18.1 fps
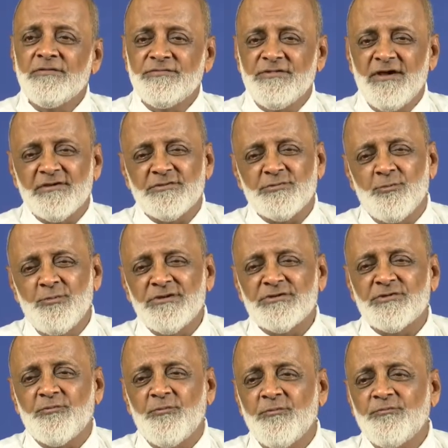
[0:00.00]
Just
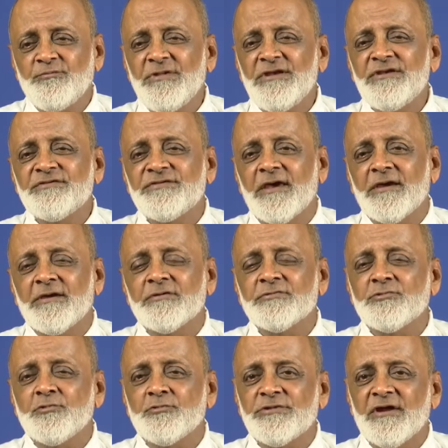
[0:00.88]
wish 15
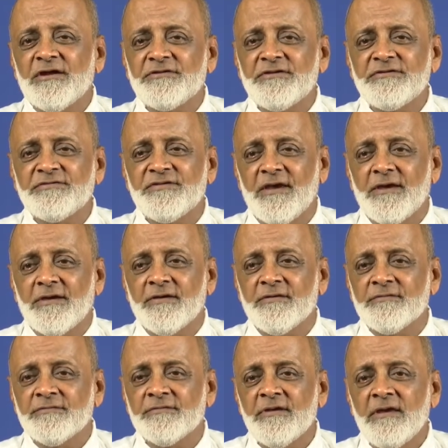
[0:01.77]
seconds to 30
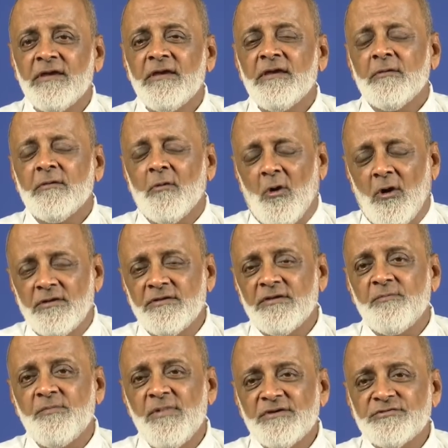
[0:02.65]
seconds, all
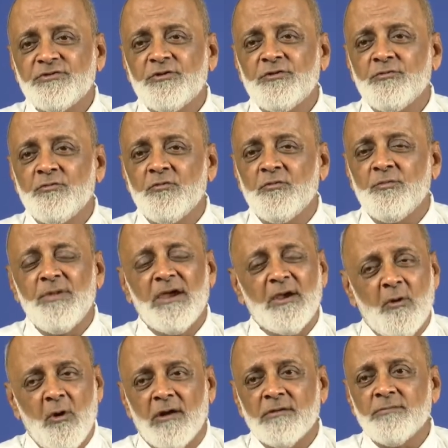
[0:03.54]
the best to you,
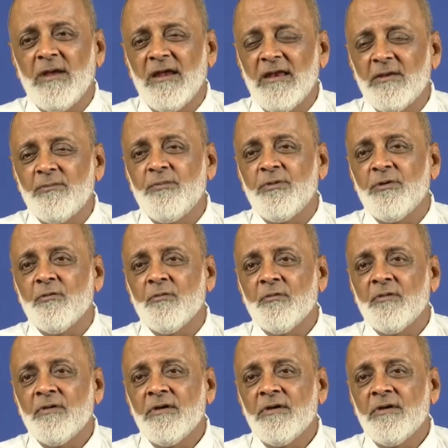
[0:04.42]
may God help you.